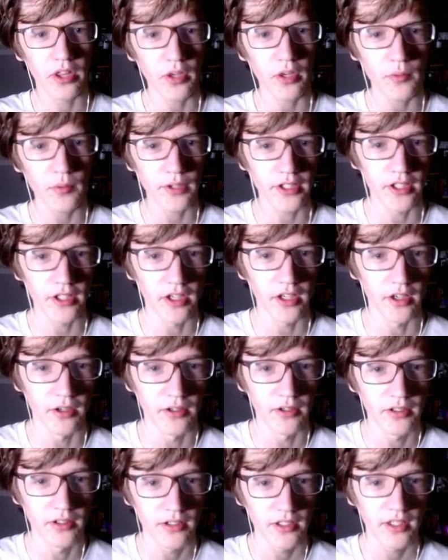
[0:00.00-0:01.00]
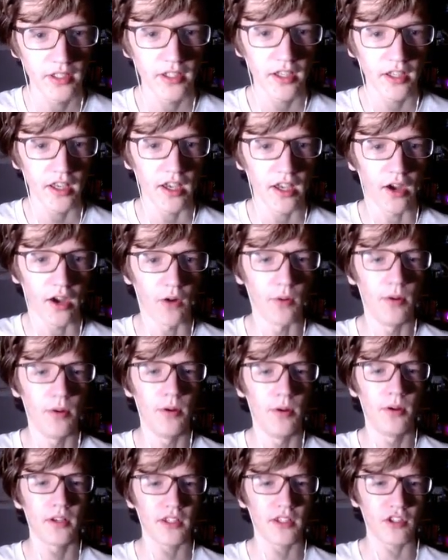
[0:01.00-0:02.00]
There we go.
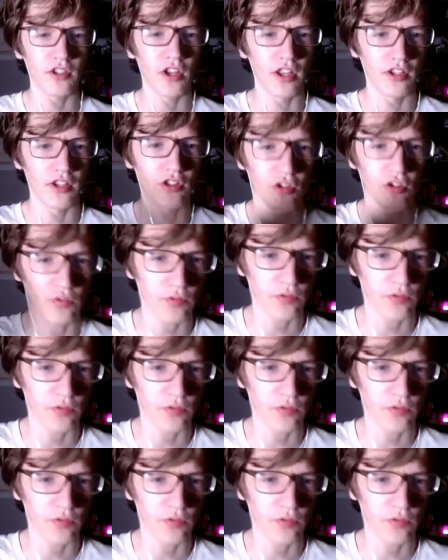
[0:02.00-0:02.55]
Oh, it, it just